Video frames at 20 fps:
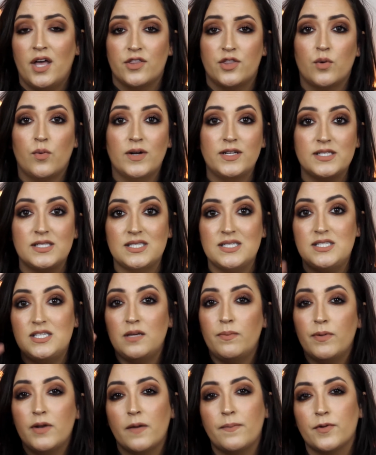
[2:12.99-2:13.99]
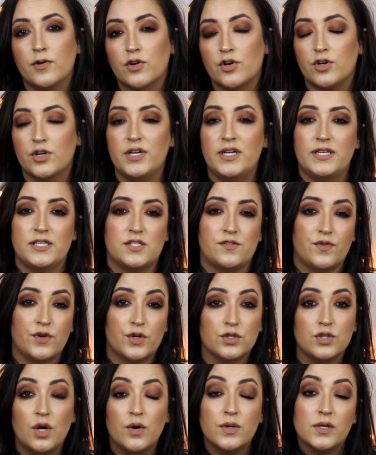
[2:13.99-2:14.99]
the ones to deepen up your crease, for
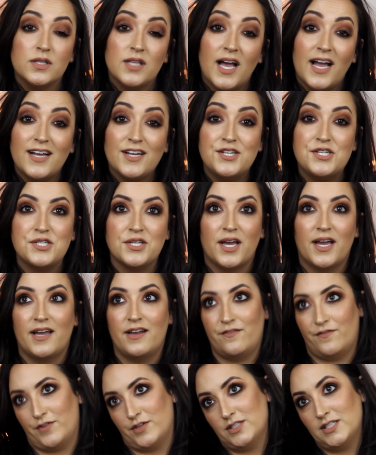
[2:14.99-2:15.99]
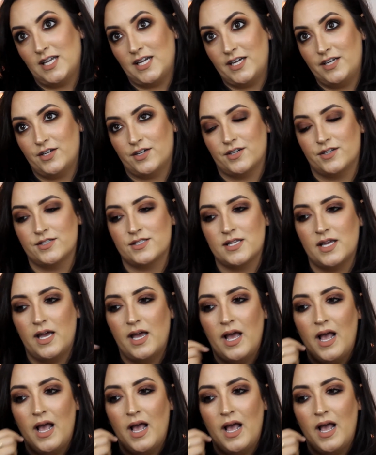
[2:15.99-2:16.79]
your lower lash line, for liners.